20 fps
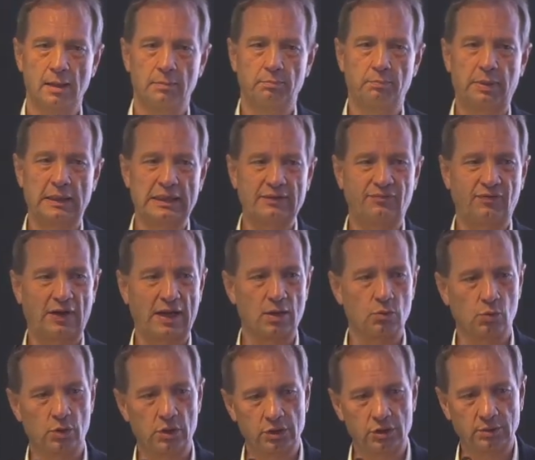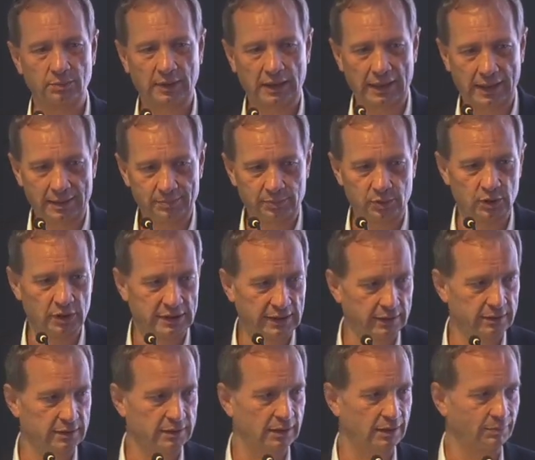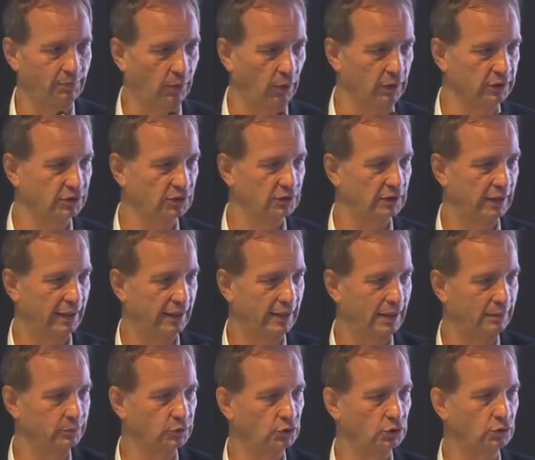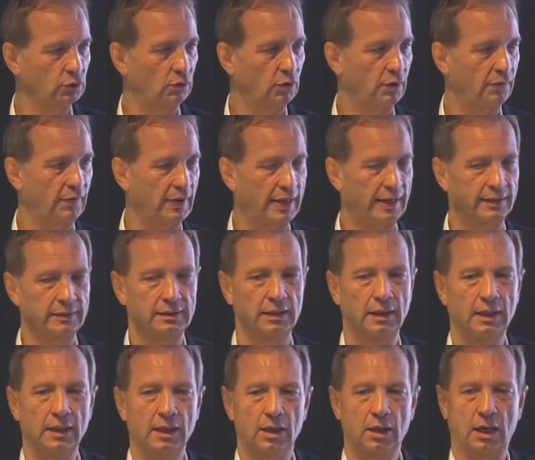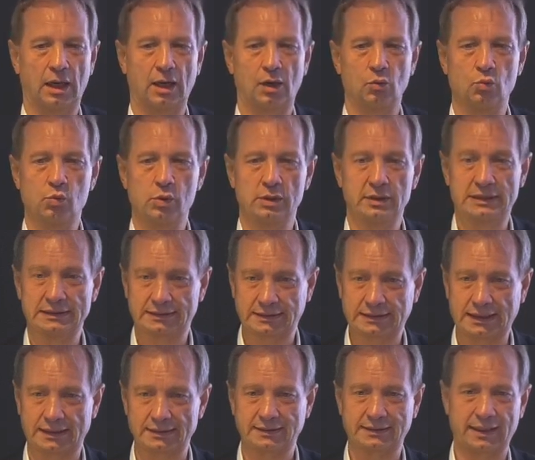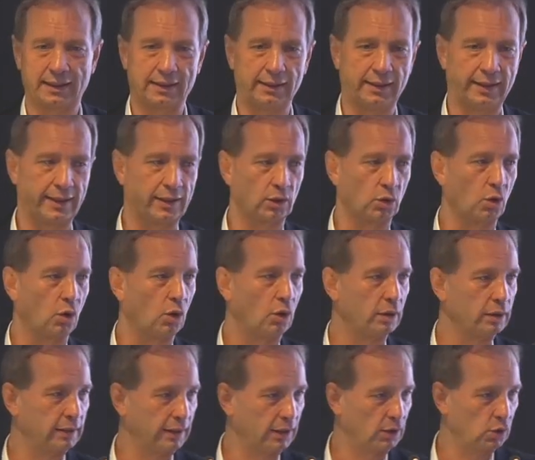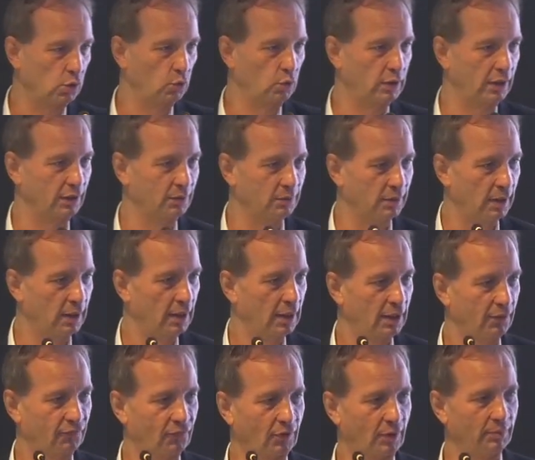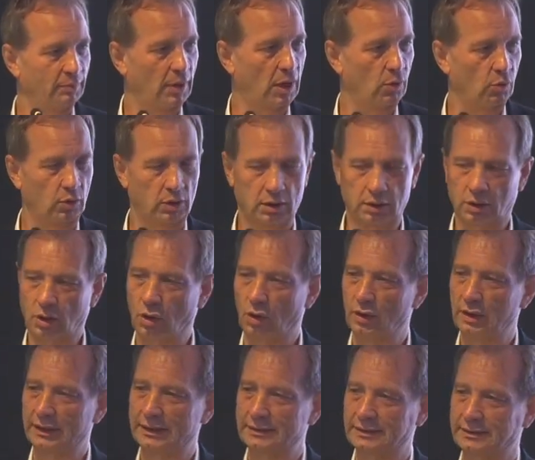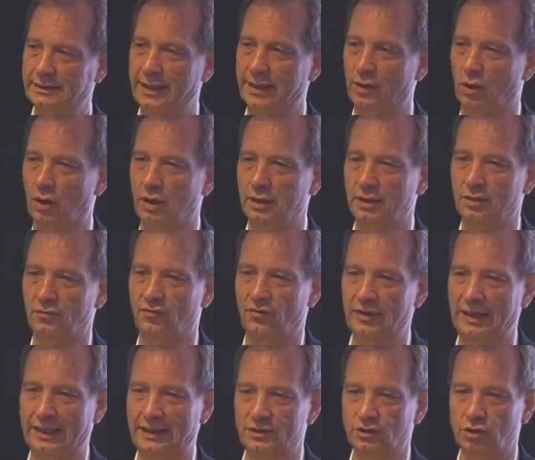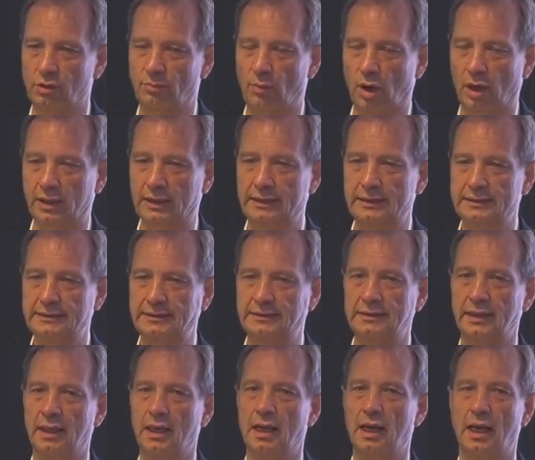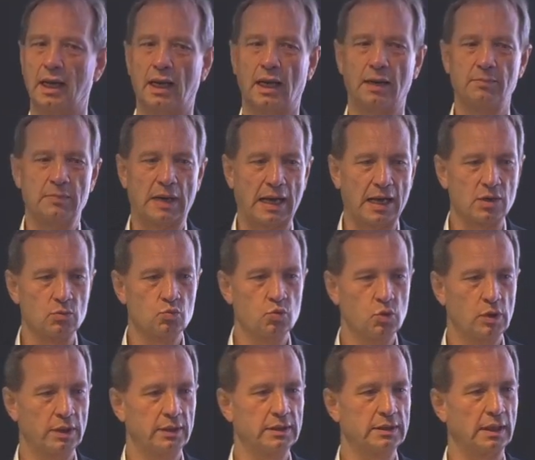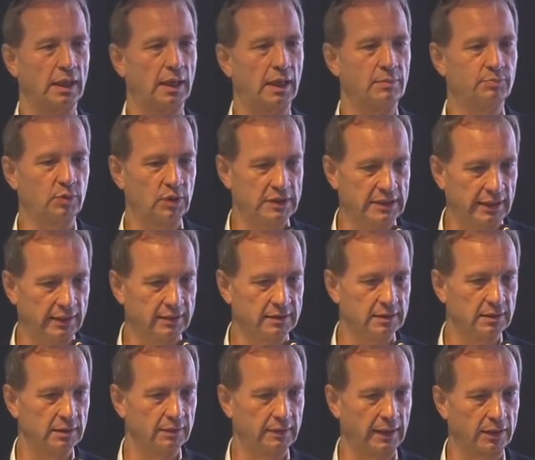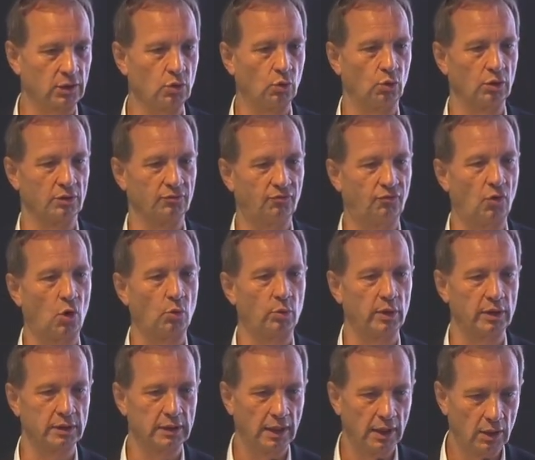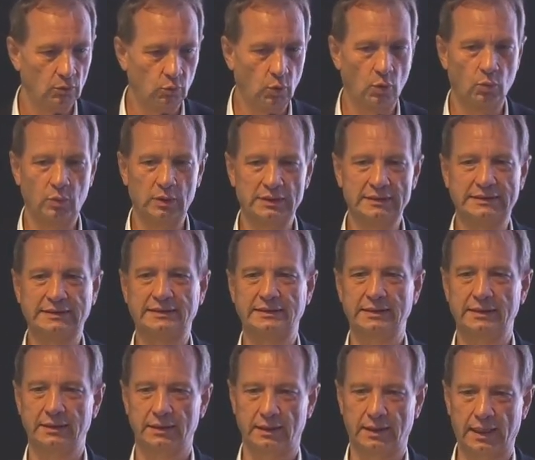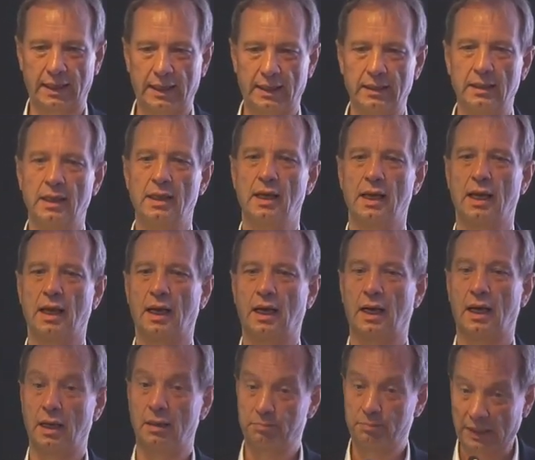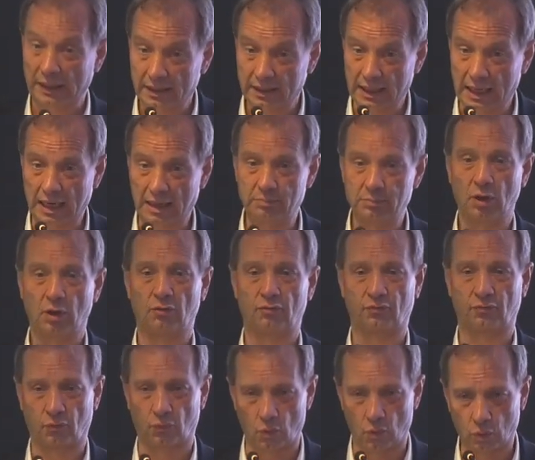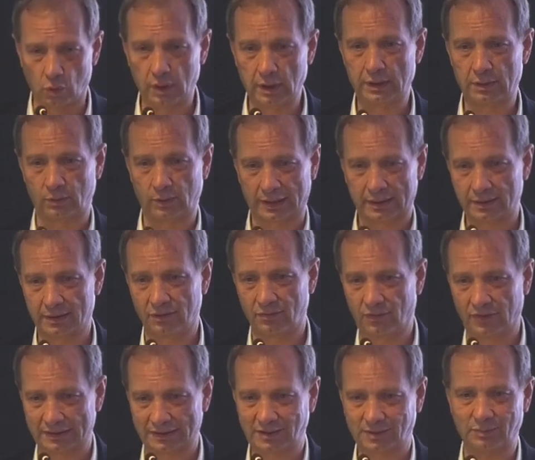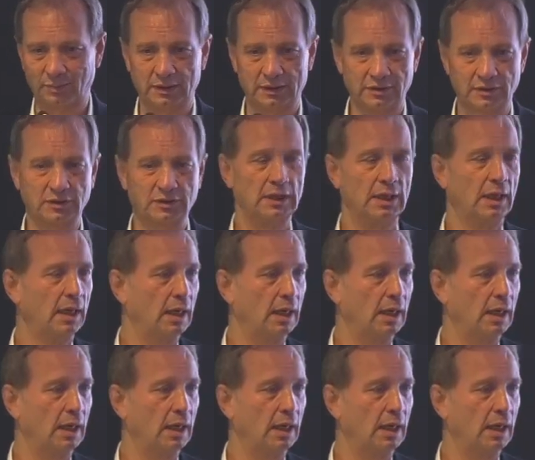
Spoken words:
But if I were to be a predicting person, and I'm sure that we'll discuss that later on, including from our colleagues that are in the financial markets, I would predict that going forward we will see again a pickup of foreign direct investments